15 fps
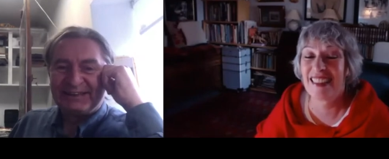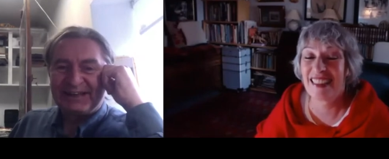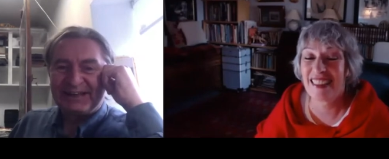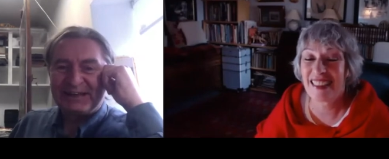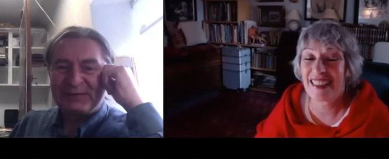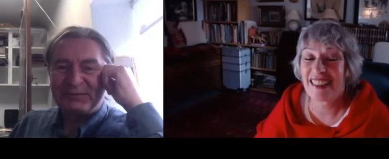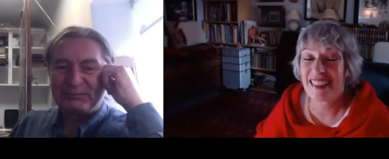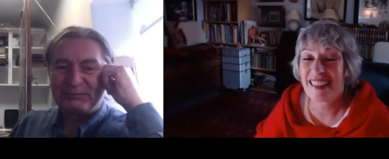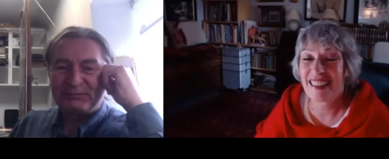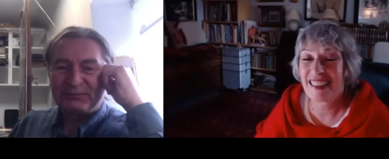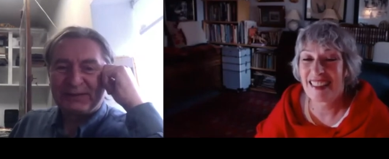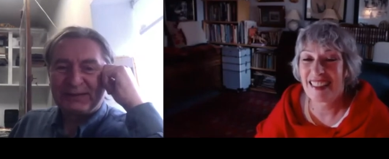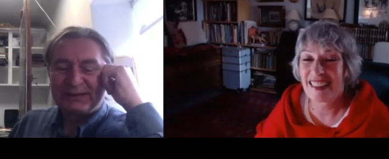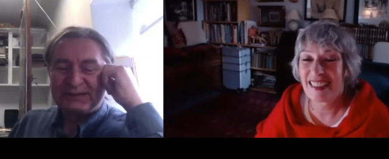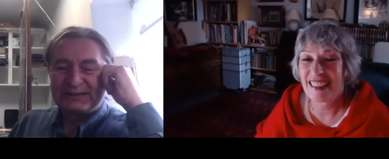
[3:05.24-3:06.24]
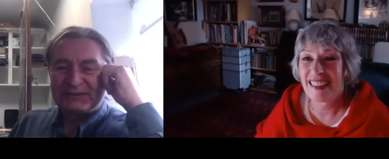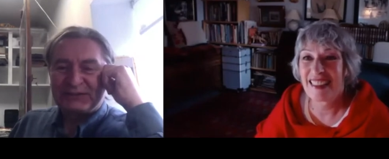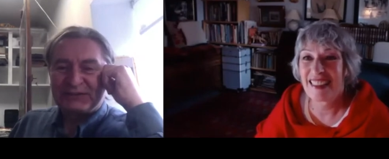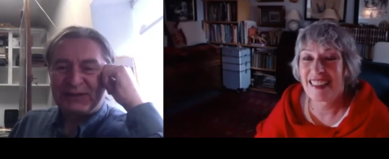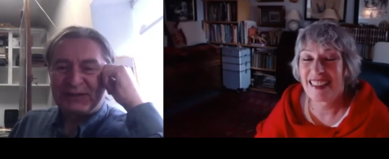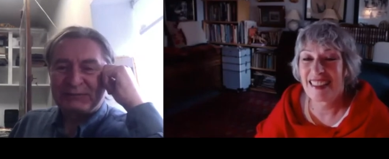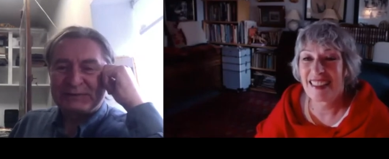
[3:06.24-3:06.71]
Speaker 1: um, so
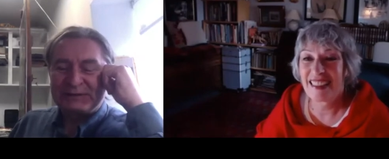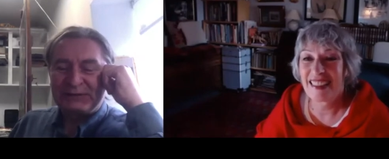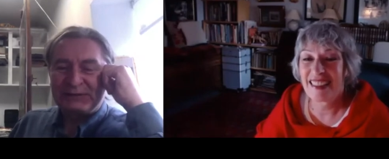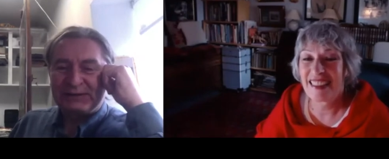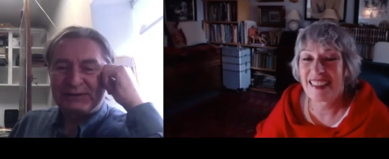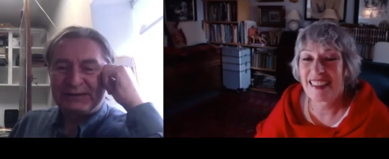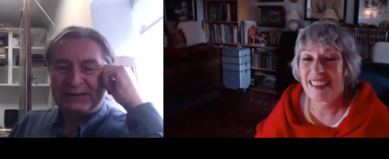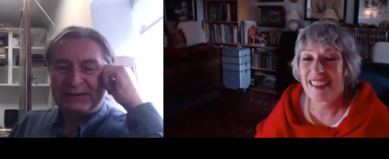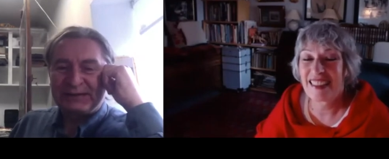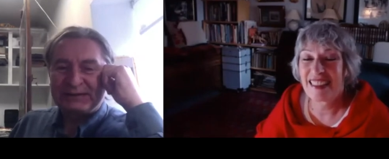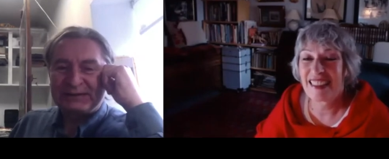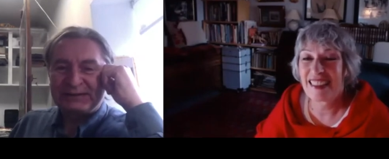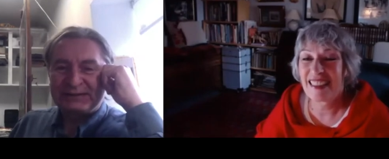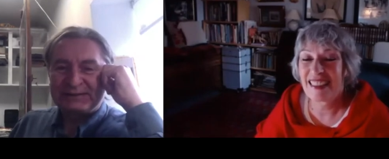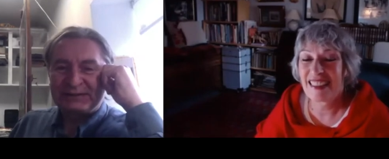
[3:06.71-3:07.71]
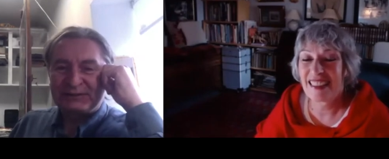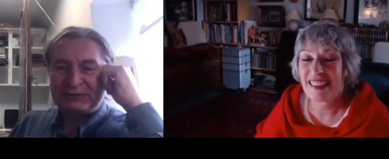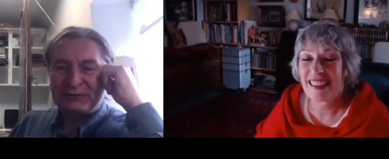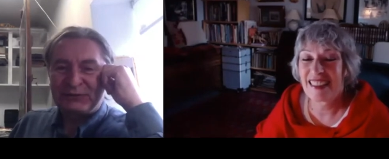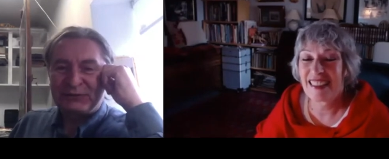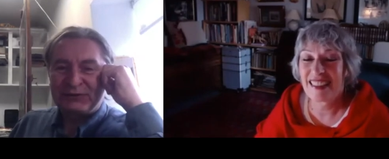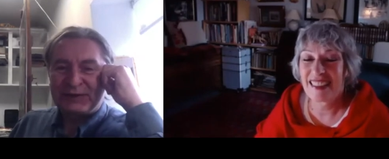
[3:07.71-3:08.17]
I'm still, uh, still
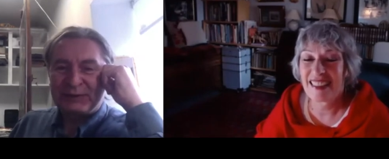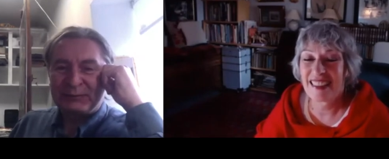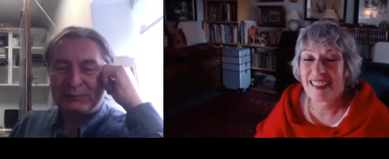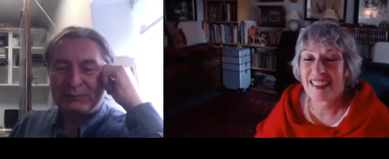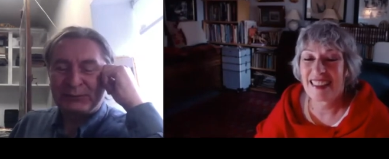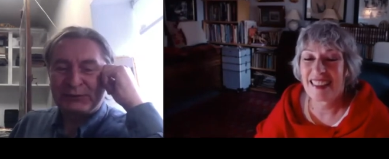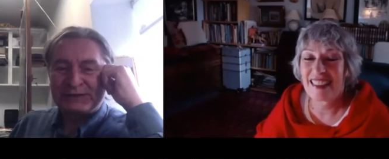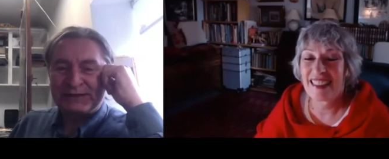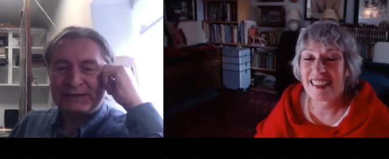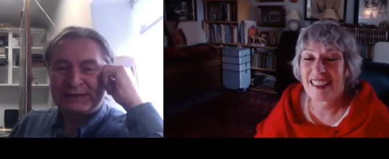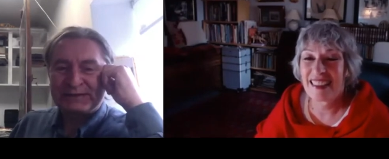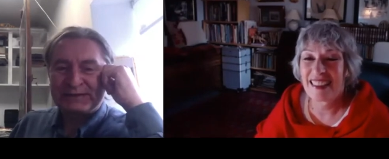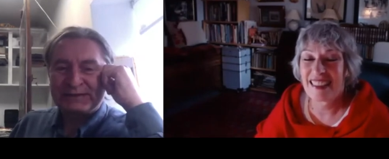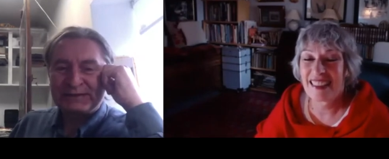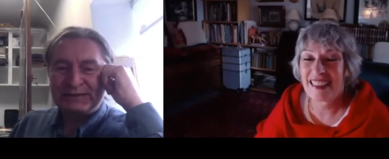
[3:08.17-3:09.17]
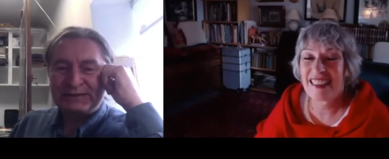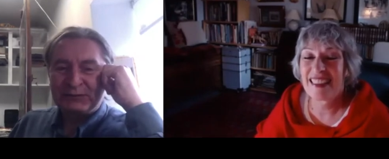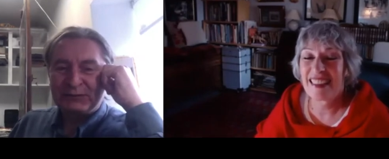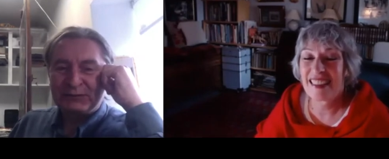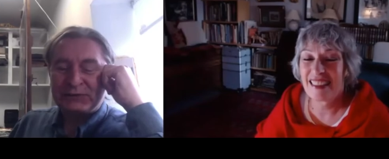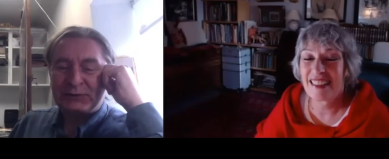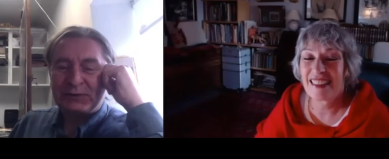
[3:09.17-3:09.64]
going through that process,
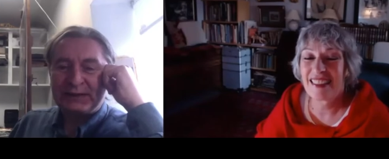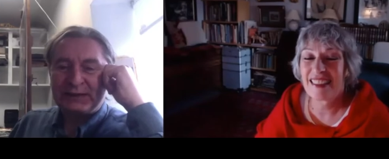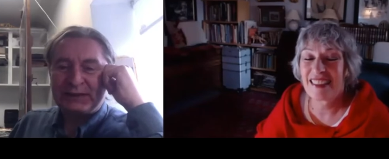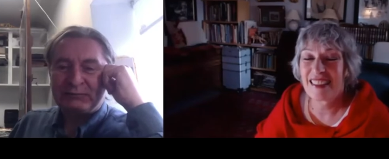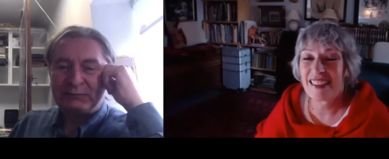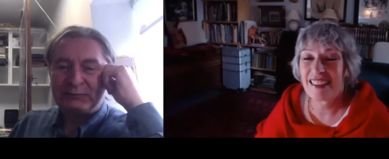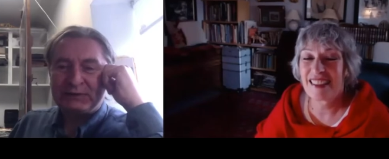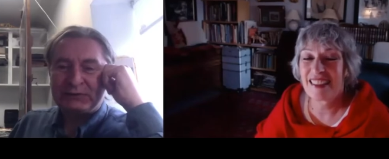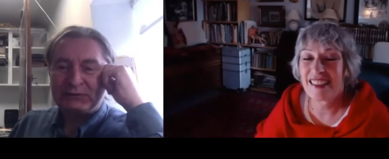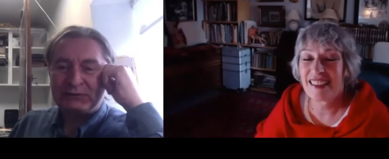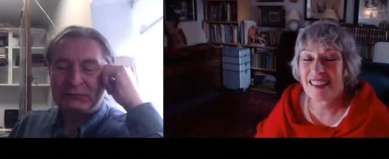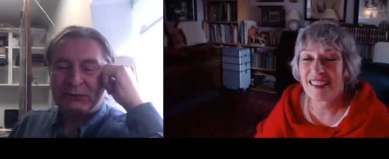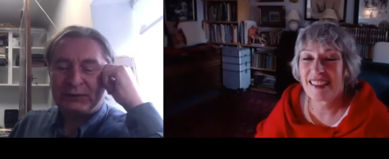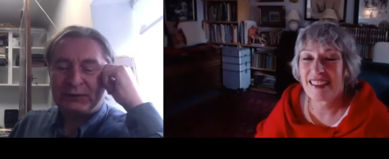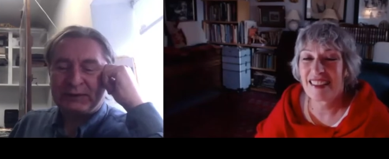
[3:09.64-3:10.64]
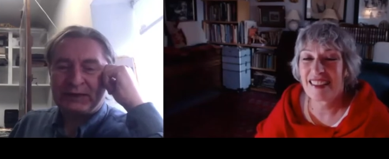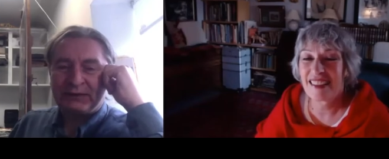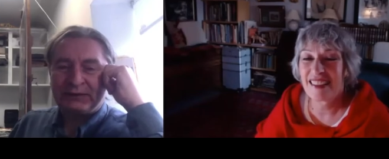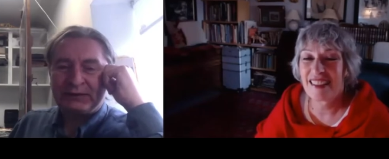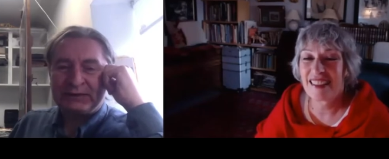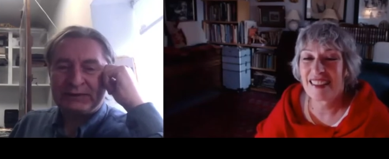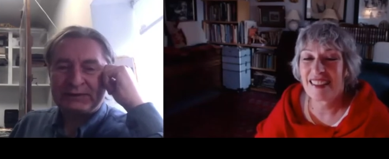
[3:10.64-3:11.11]
which is why I've been working on
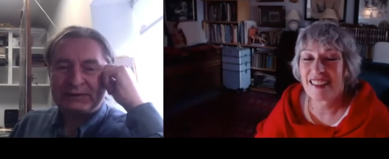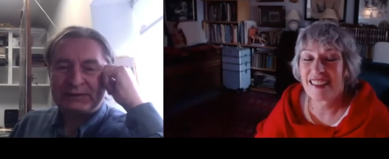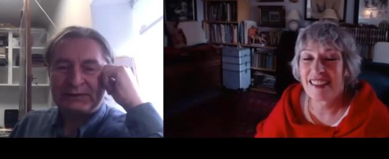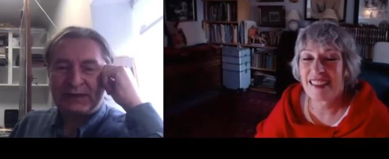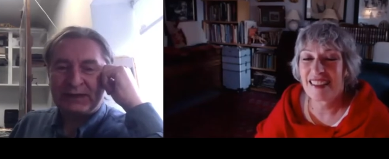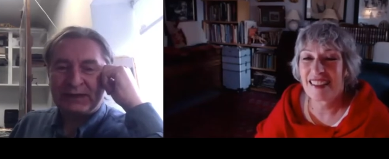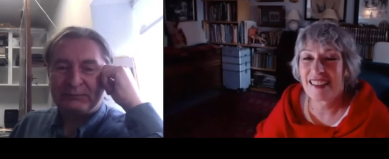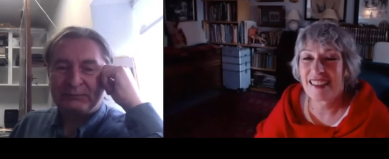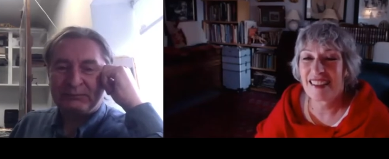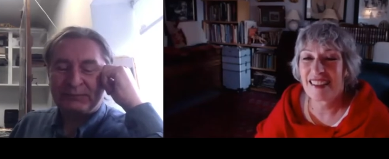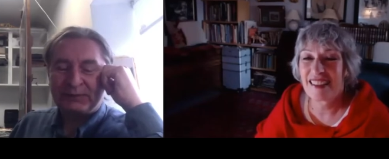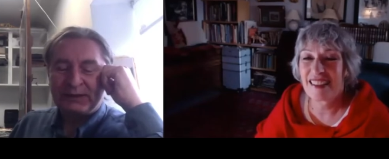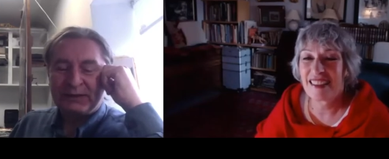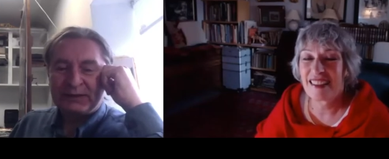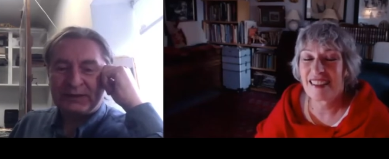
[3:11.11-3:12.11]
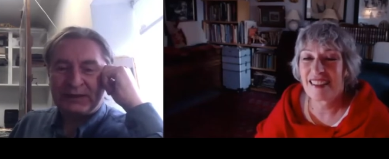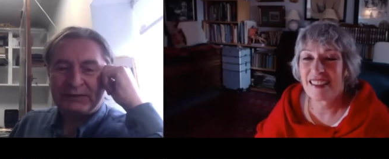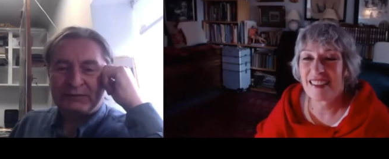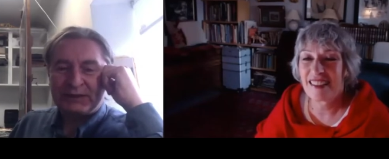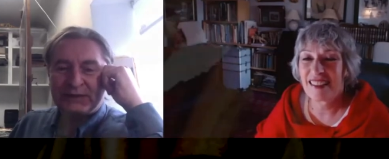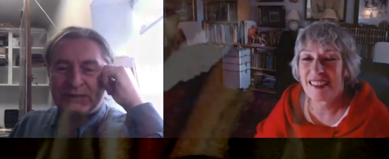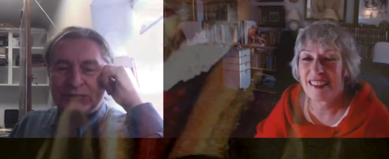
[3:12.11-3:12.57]
these um,
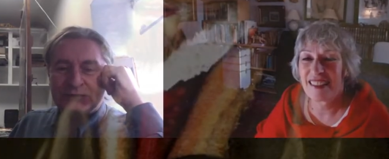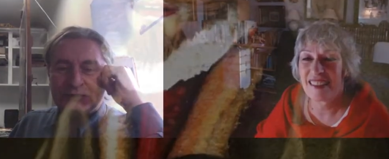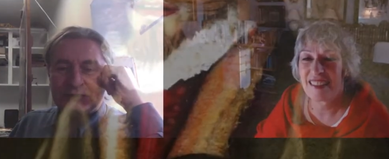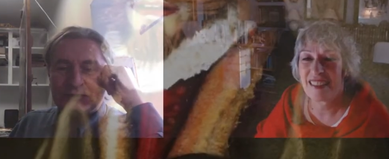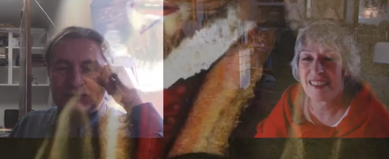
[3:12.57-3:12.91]
Caravaggios because